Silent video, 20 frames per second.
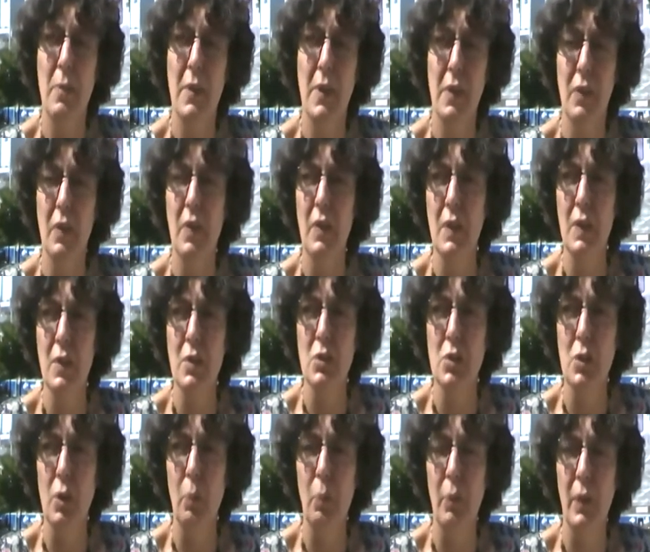The other thing
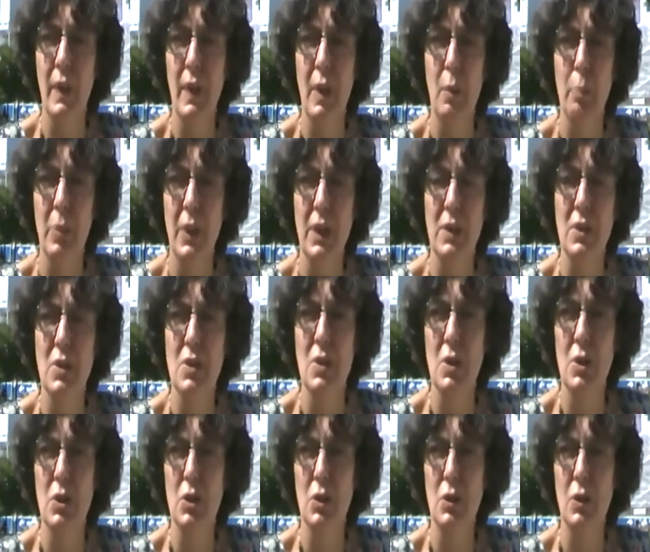that's gone with that big
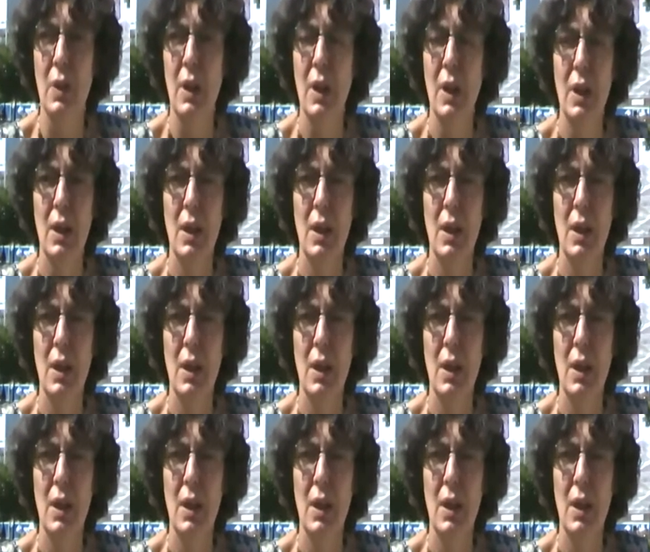decision